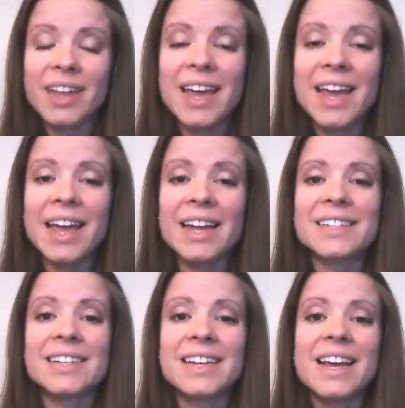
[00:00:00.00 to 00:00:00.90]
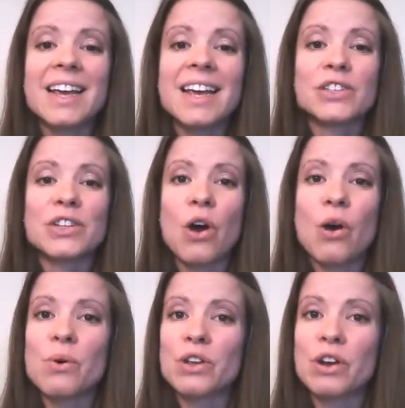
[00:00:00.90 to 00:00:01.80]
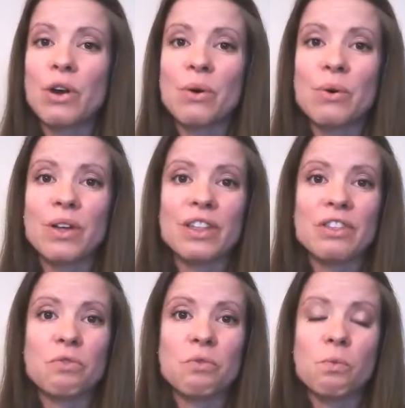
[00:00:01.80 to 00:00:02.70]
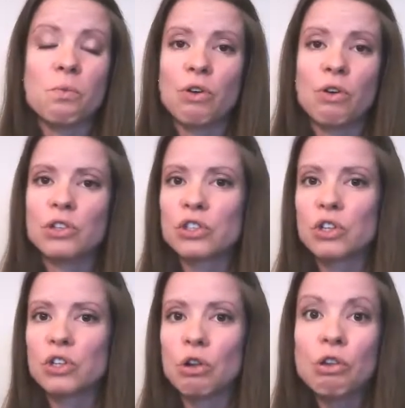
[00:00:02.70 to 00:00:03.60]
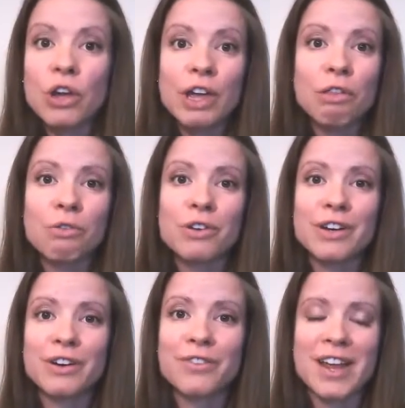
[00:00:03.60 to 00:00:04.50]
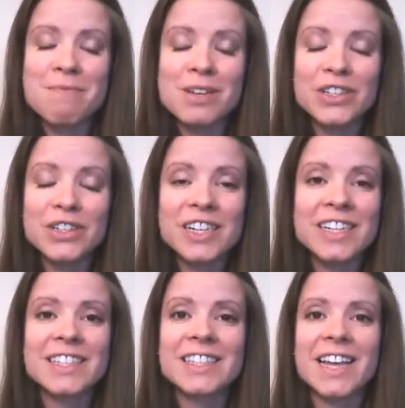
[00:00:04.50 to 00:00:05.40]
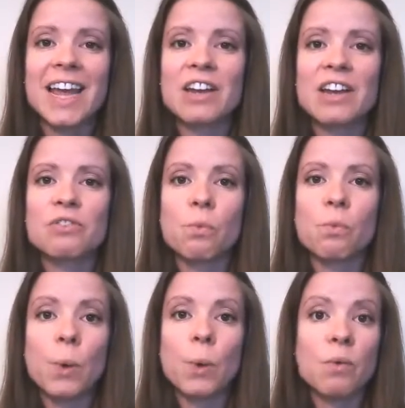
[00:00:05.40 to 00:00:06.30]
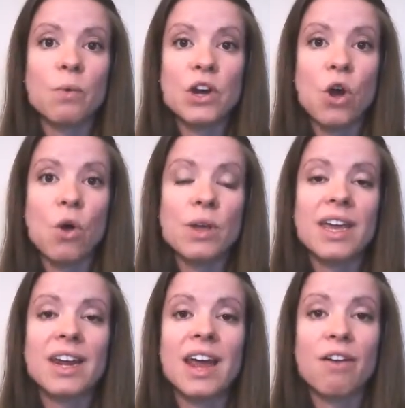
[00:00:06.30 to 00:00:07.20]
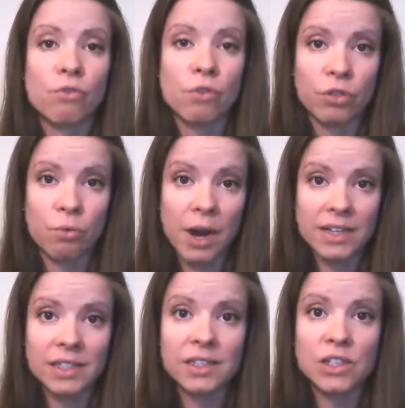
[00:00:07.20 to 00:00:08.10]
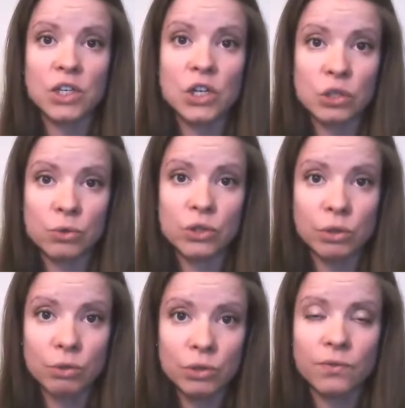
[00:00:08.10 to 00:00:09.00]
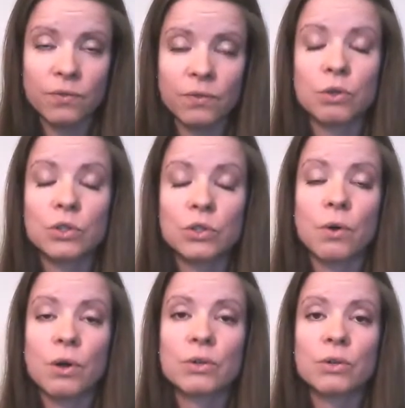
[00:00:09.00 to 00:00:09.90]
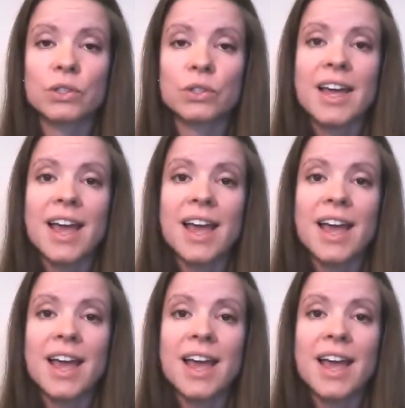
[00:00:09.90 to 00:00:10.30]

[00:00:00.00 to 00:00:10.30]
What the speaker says: And so, just start looking through different images and ones that we know we can have the rights to use those photos,